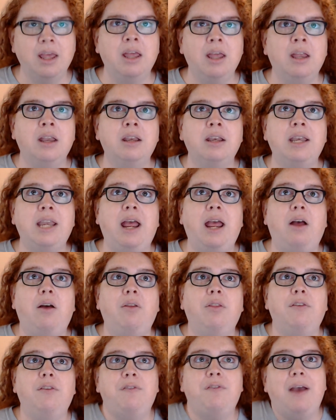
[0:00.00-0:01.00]
now
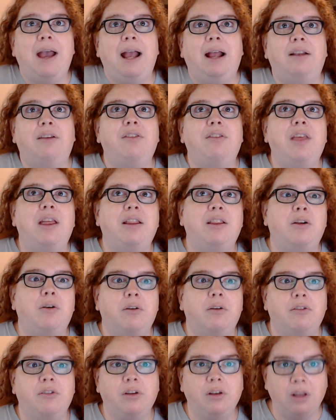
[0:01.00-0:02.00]
the fact that there
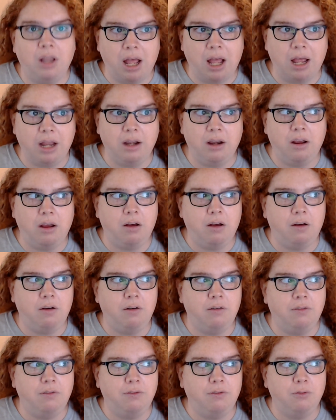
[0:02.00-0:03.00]
is a lot
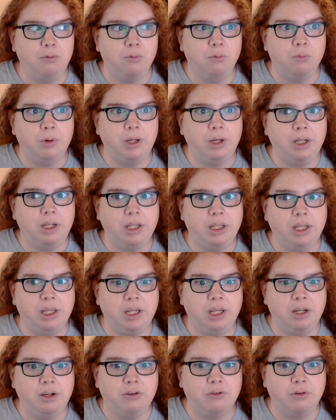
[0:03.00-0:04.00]
of really
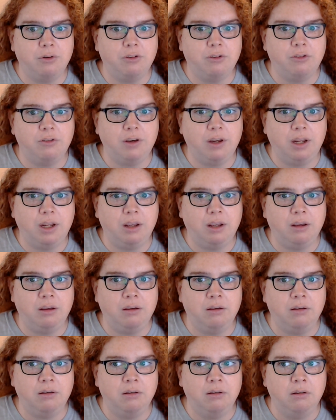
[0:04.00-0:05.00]
interesting
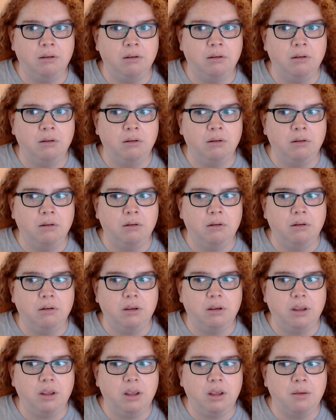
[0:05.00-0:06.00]

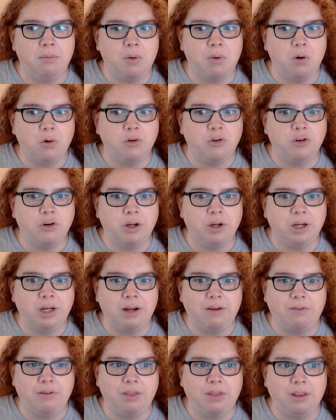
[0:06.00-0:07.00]
emotion and
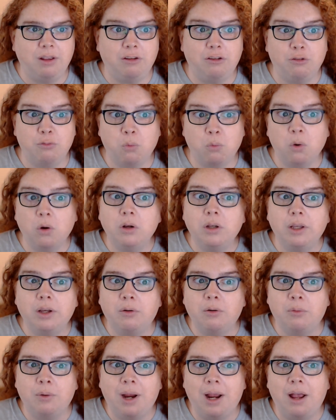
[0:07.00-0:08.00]
everything swirling
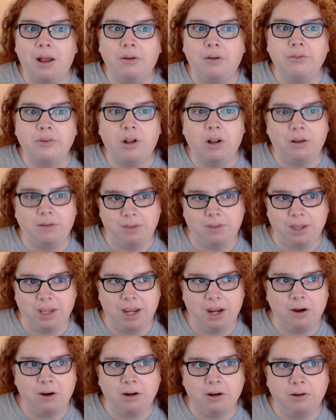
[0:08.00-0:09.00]
around all of the
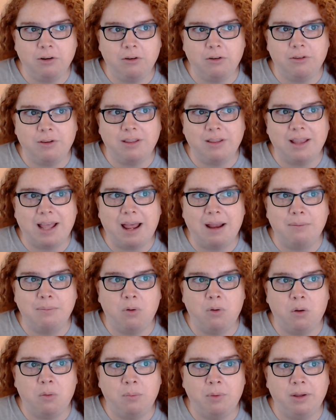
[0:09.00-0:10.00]
characters at that
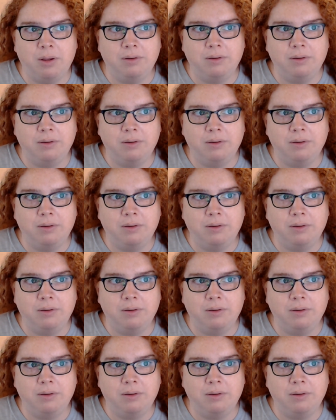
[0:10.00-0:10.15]
moment,